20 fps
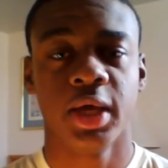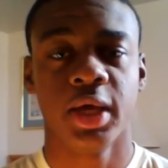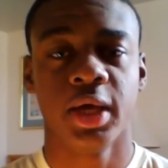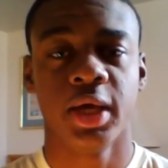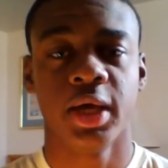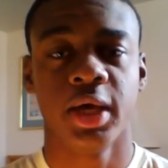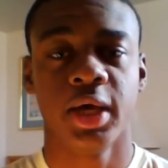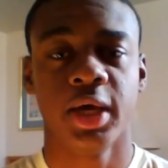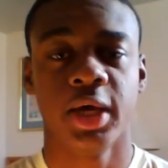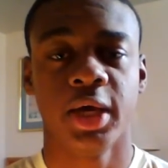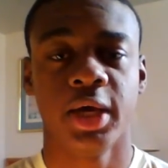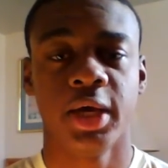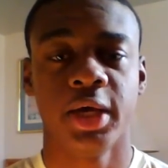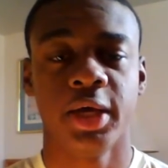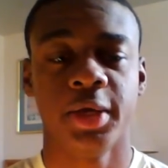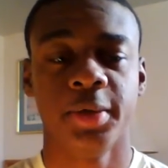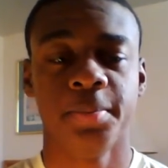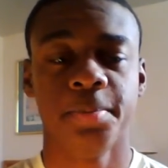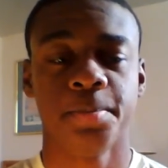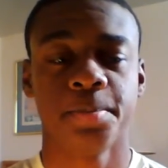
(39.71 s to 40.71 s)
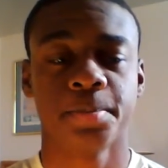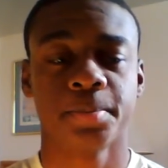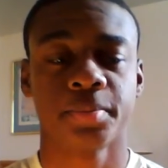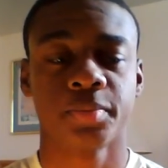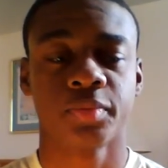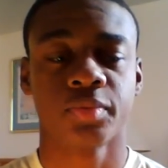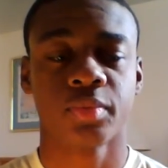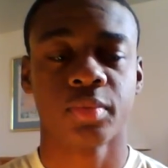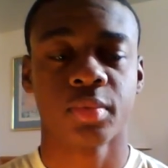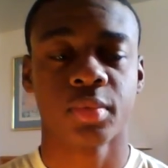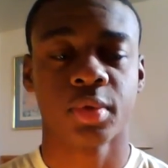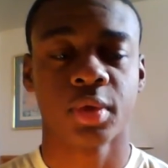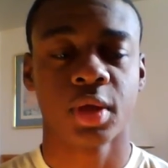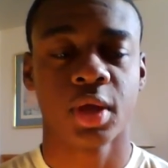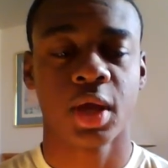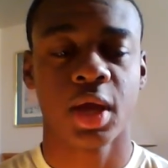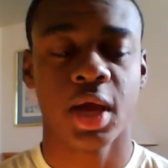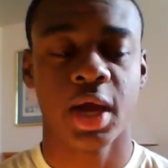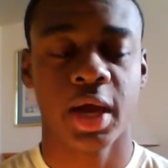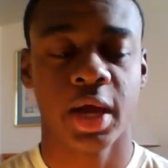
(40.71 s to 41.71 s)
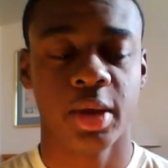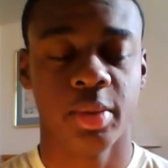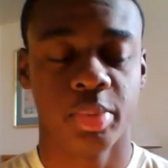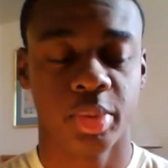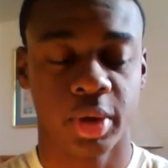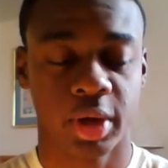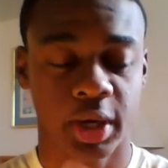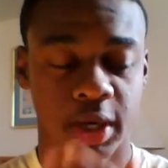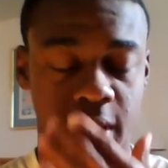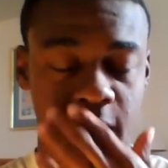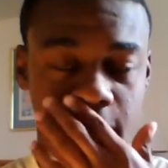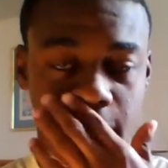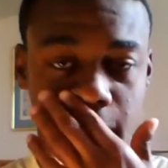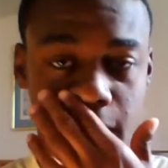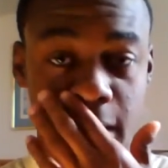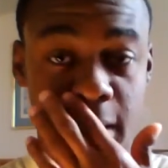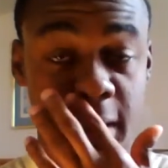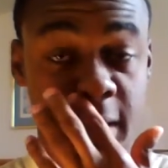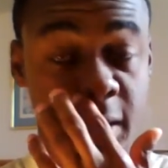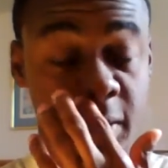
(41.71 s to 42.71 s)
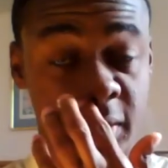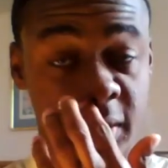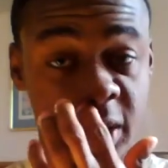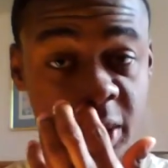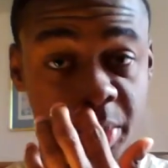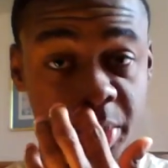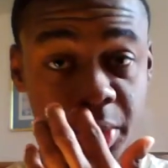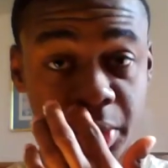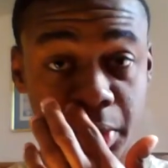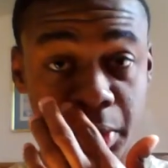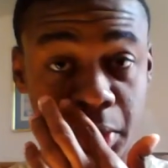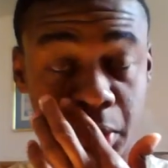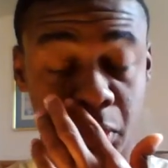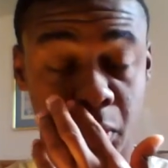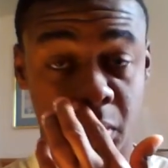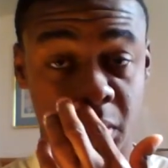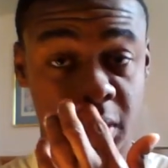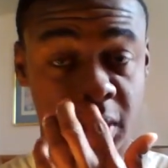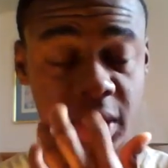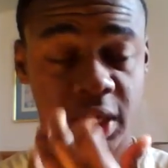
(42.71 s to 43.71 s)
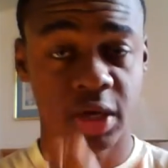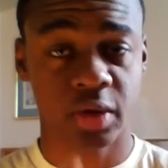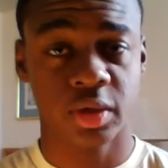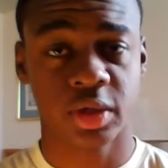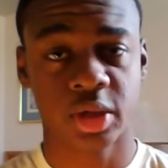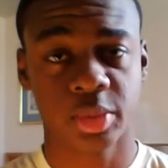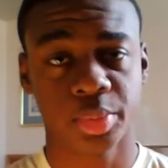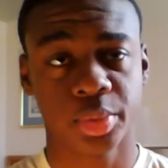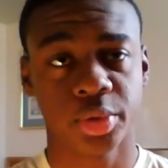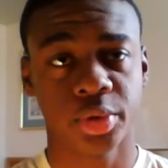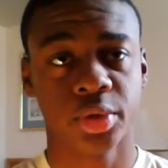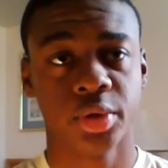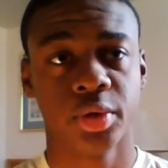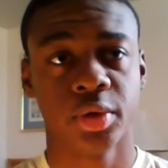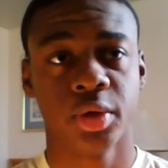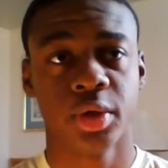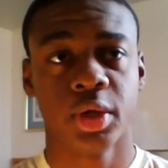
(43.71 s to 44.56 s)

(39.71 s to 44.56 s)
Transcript: I'd bring a nail clipper. You will need a nail clipper.